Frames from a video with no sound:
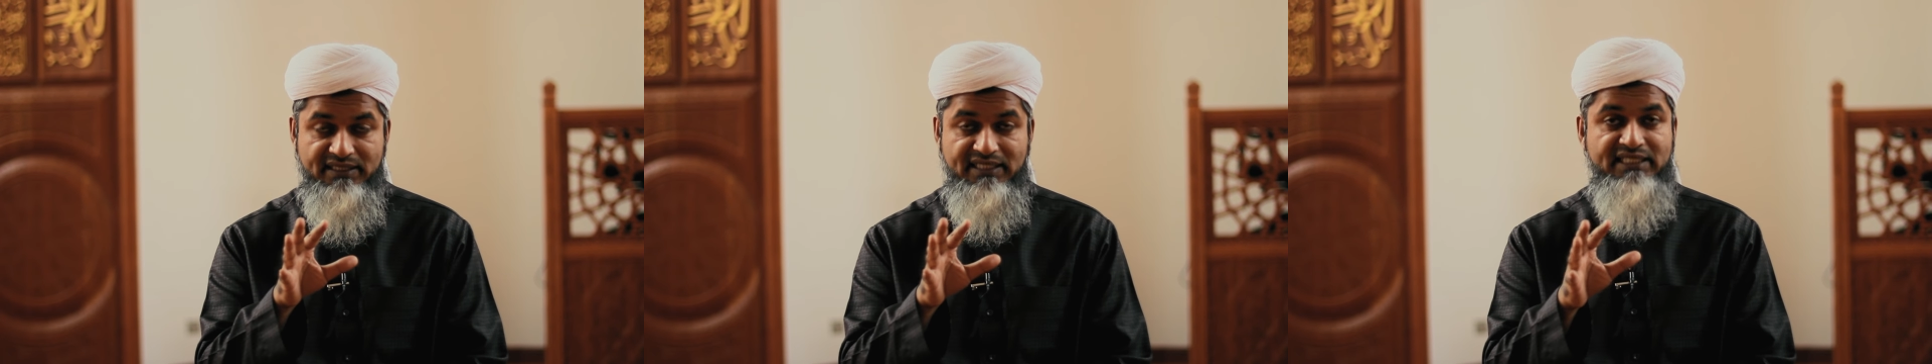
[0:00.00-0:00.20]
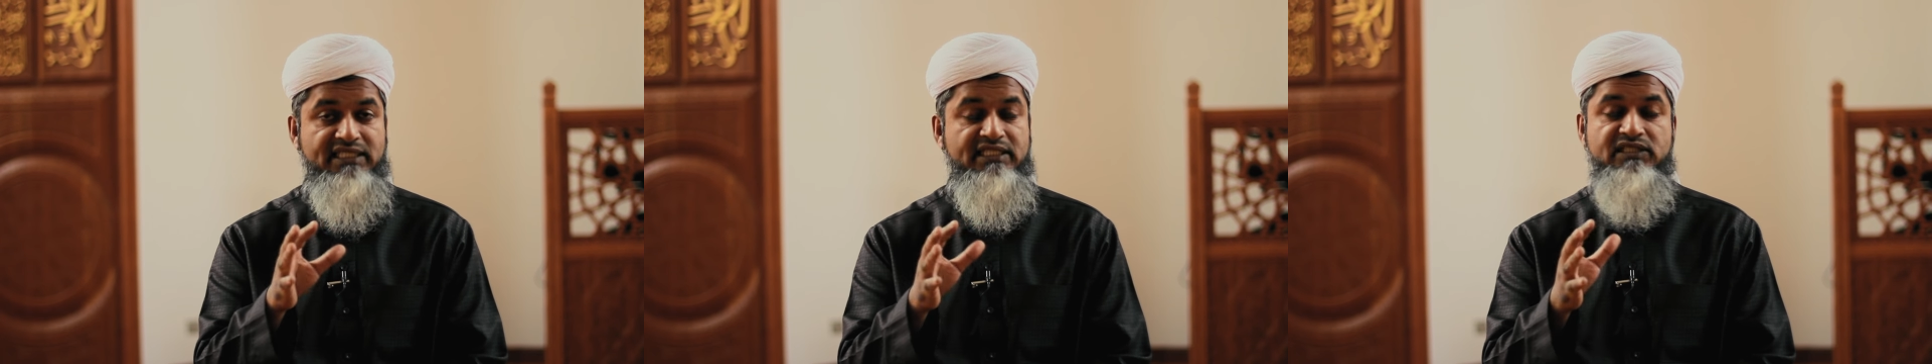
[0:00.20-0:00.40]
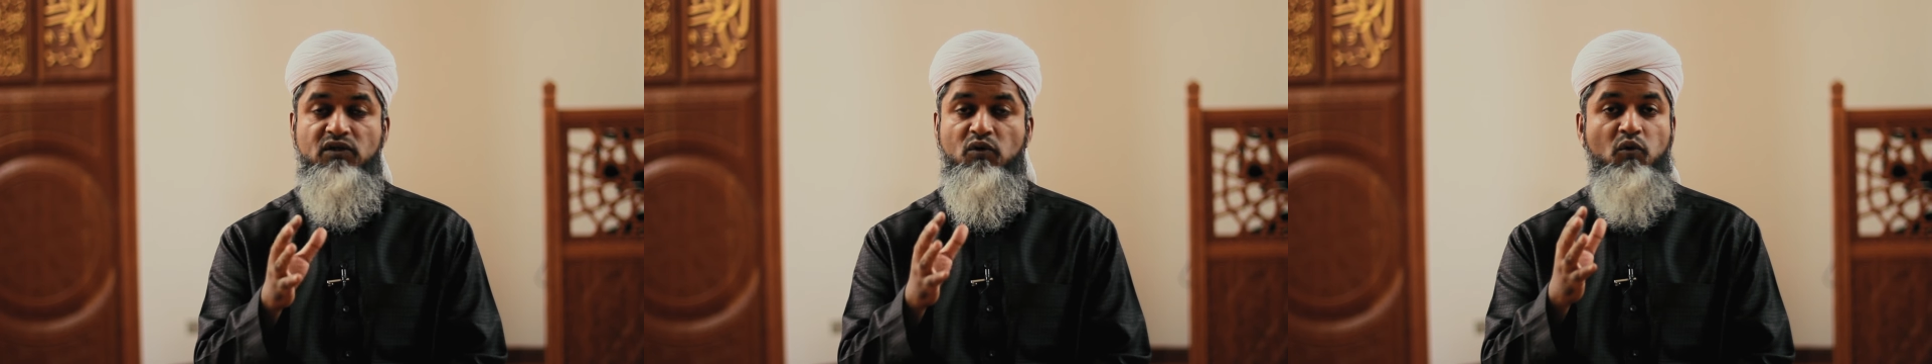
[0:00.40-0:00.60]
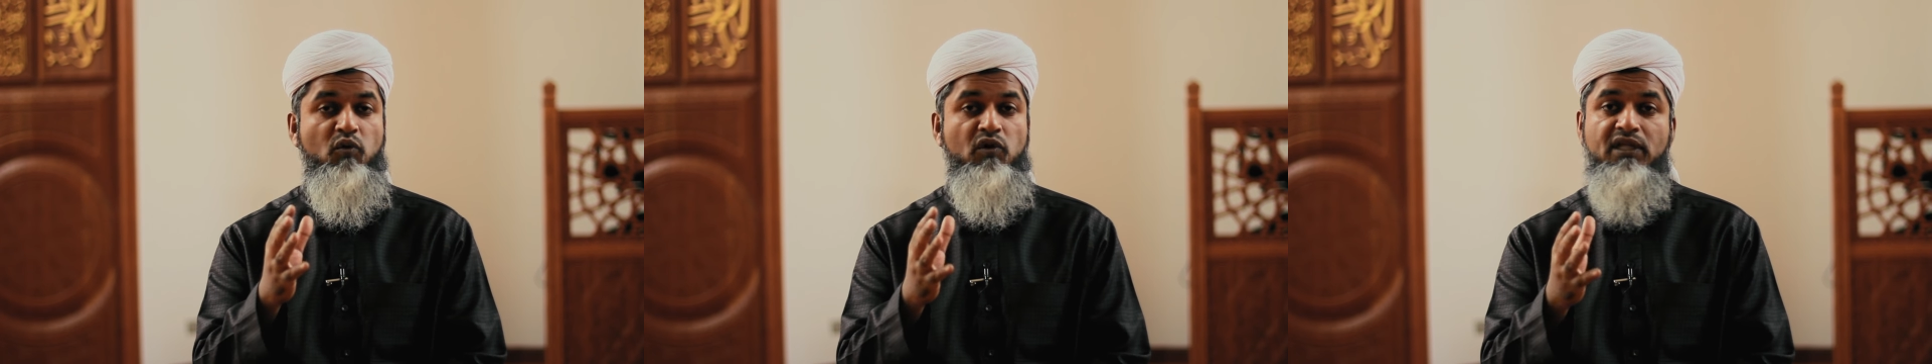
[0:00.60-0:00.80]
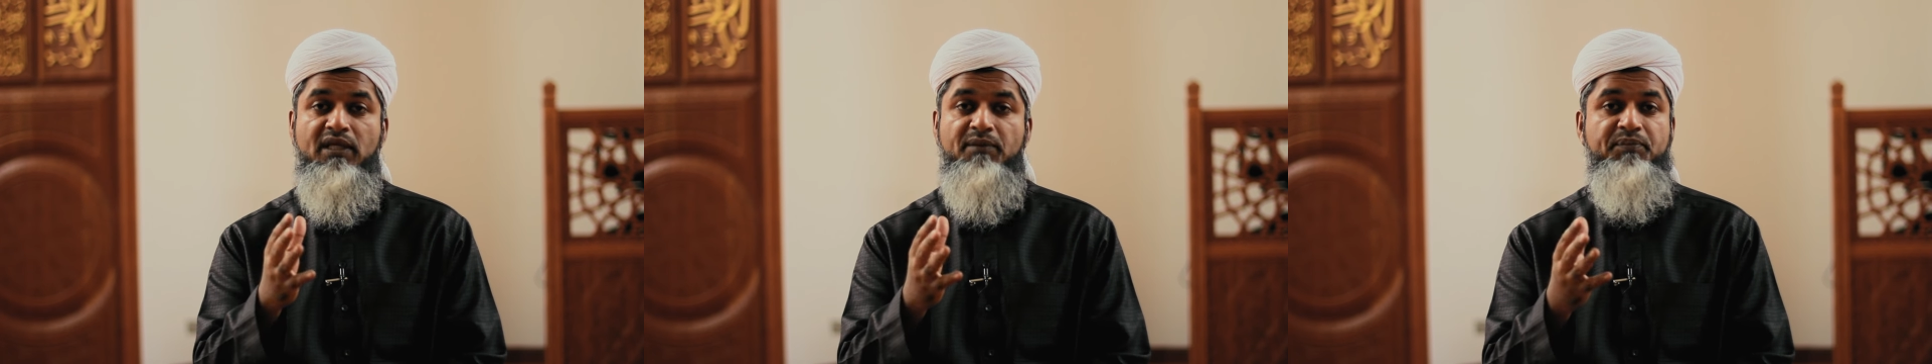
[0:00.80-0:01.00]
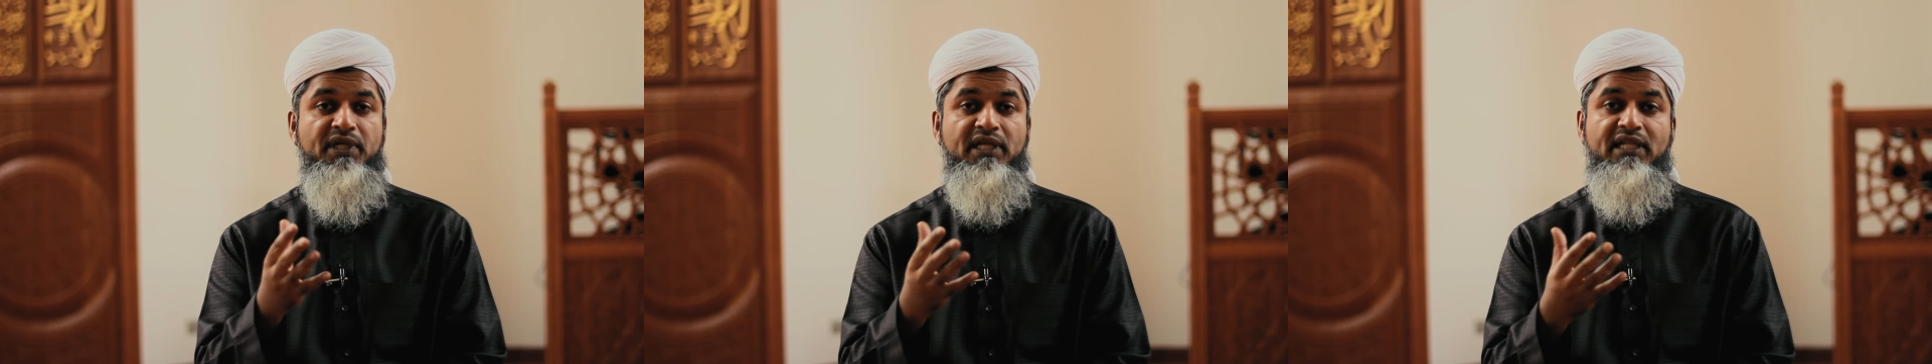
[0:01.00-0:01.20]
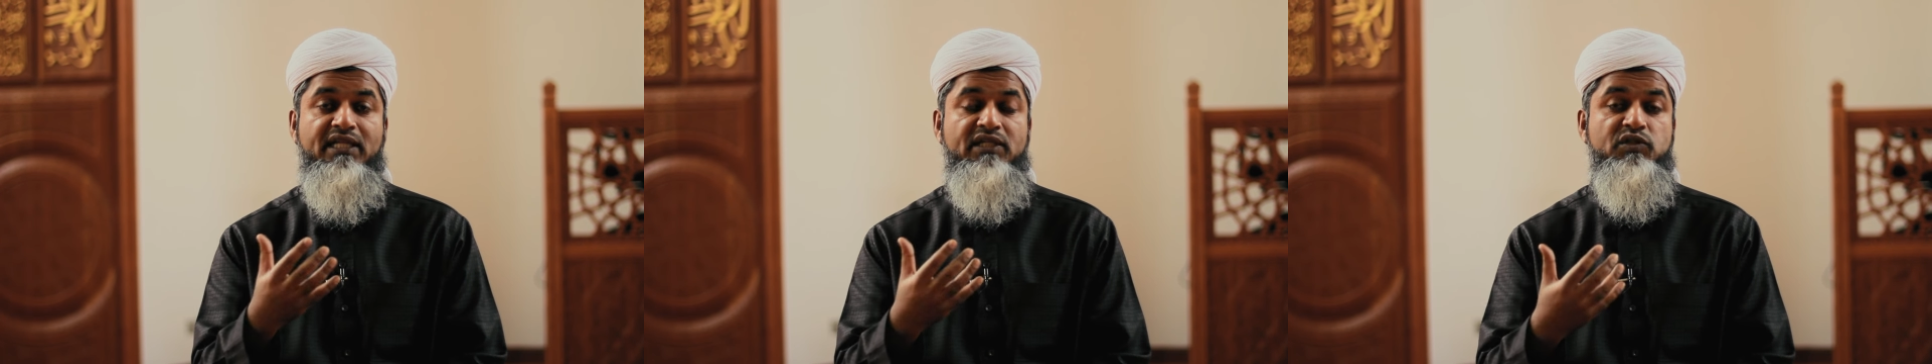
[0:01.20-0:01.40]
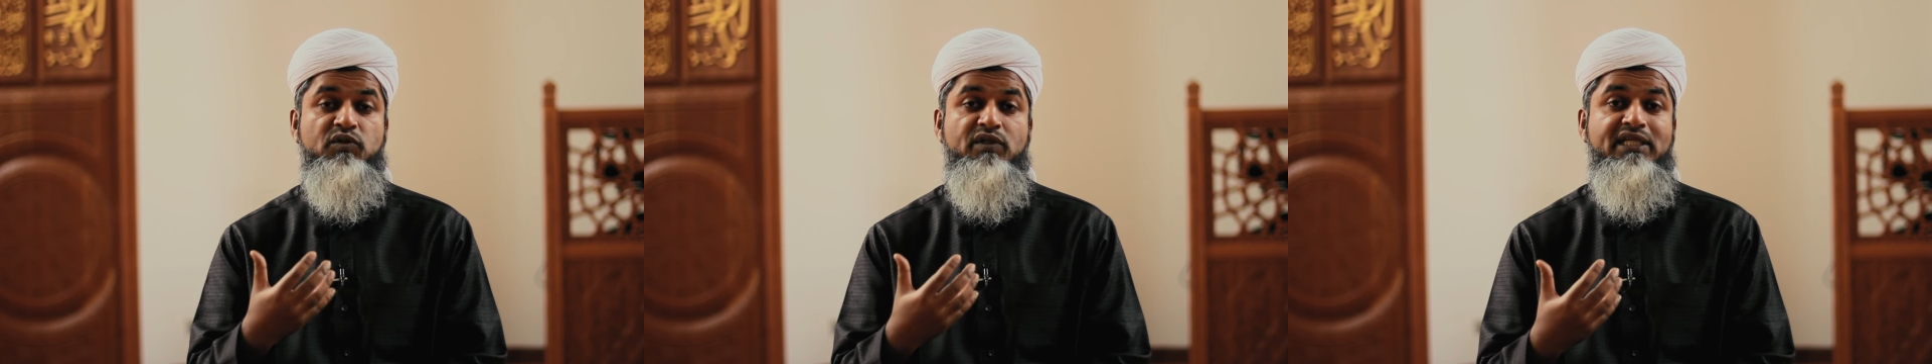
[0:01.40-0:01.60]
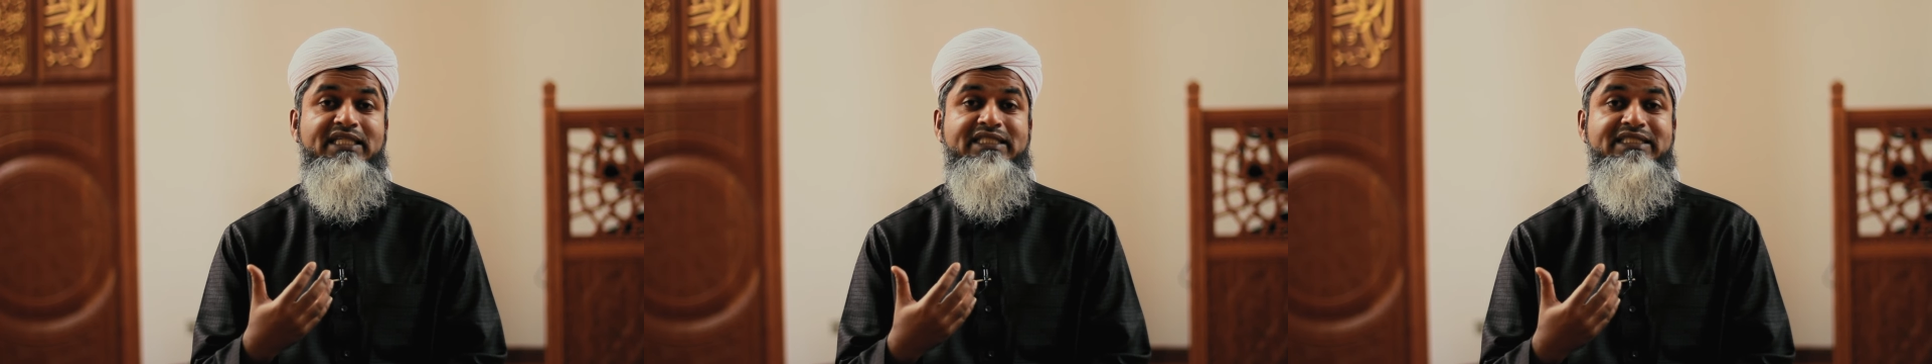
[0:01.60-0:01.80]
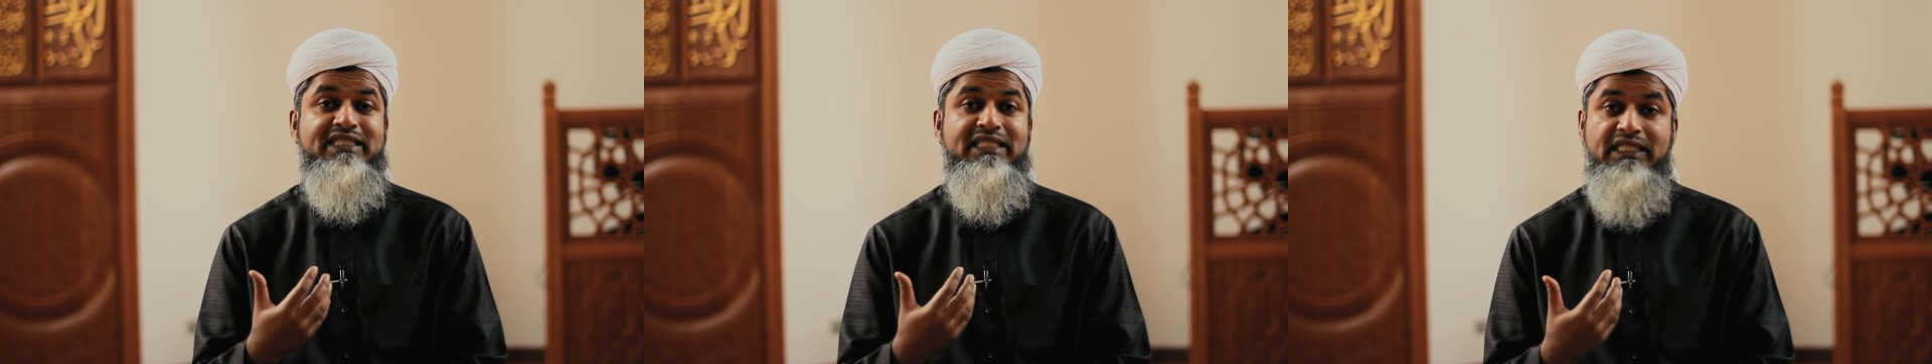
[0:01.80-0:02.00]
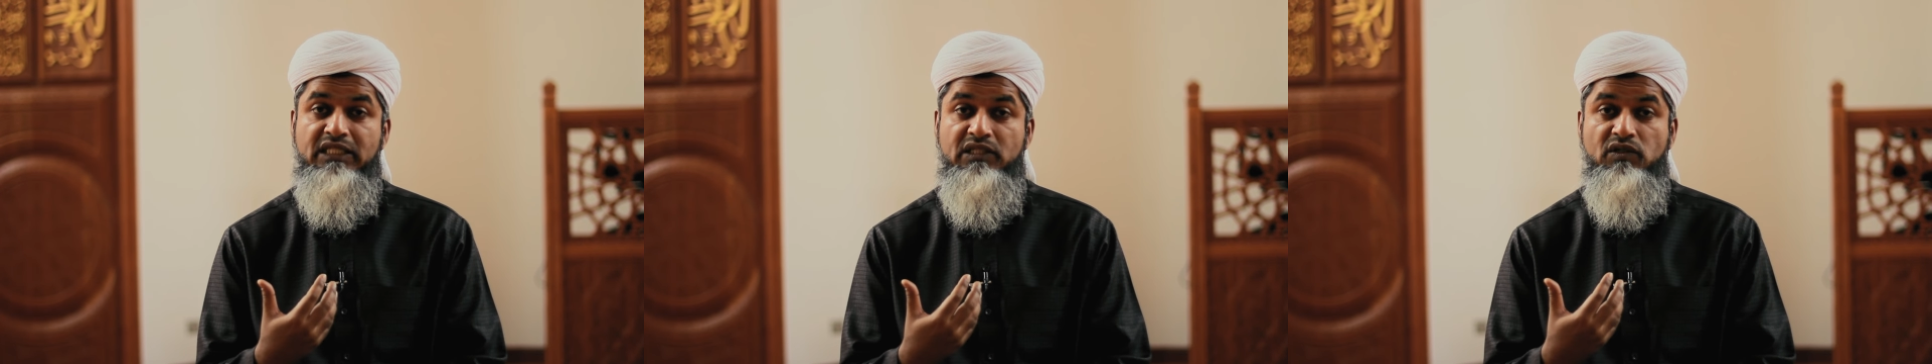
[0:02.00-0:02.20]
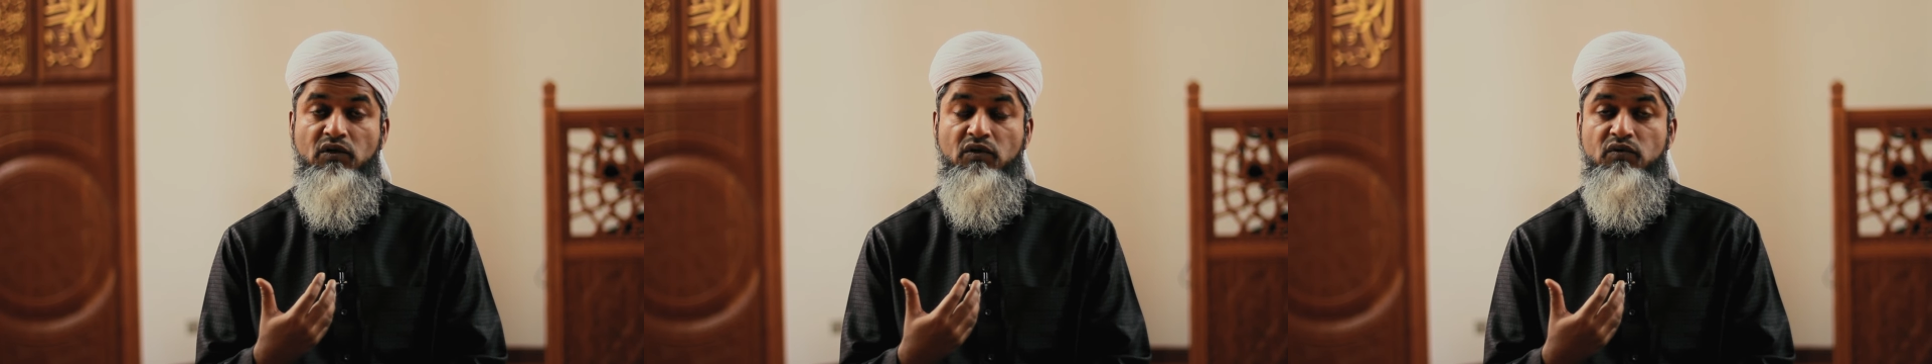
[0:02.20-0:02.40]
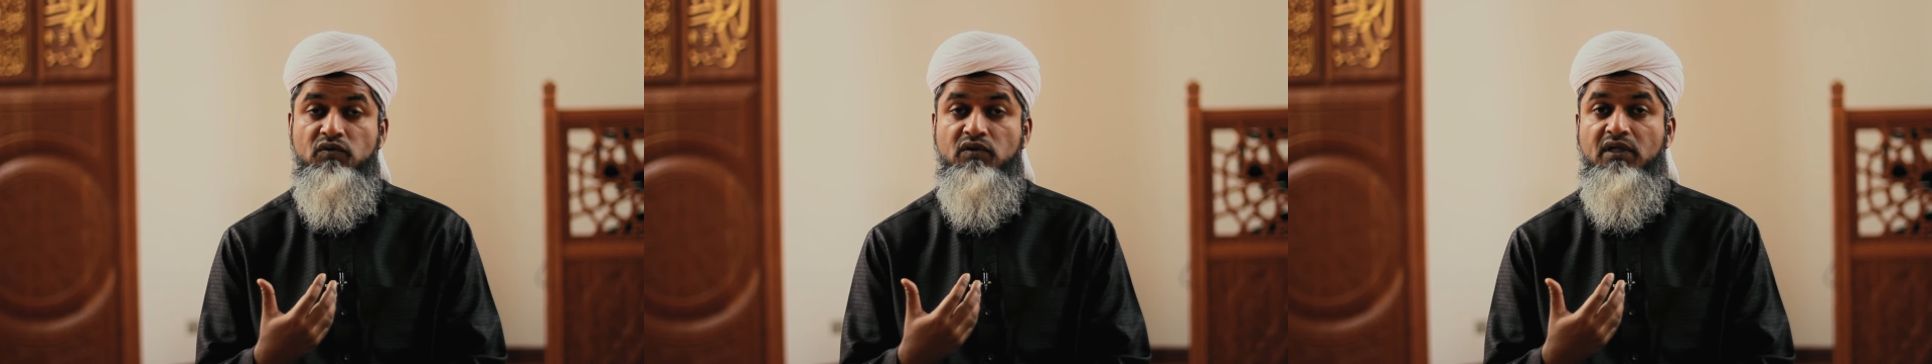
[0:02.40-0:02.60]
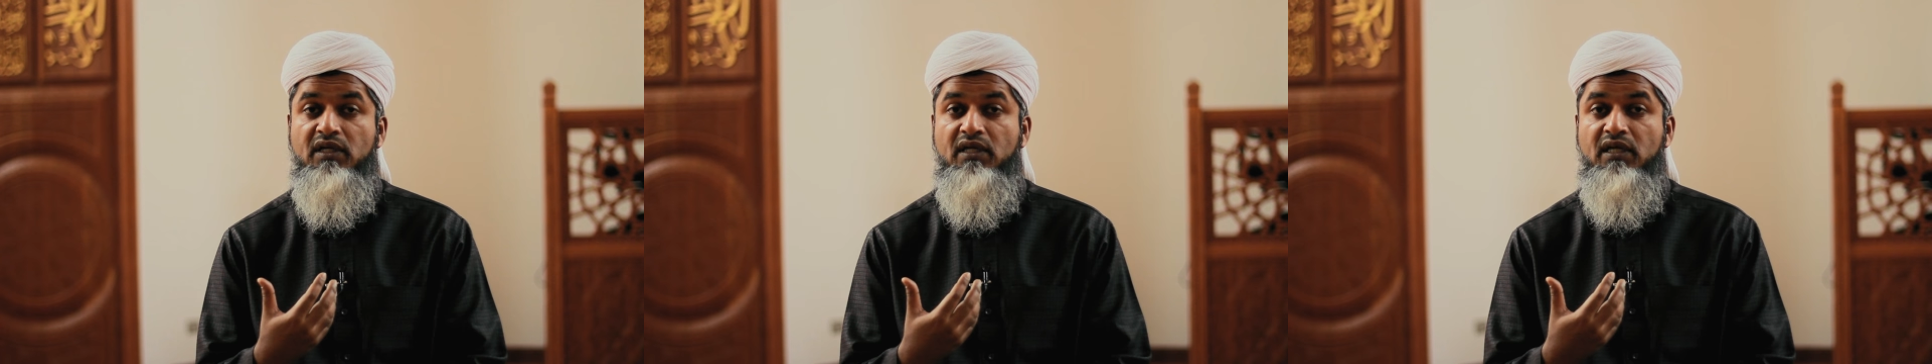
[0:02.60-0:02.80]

This is all appealing to his ego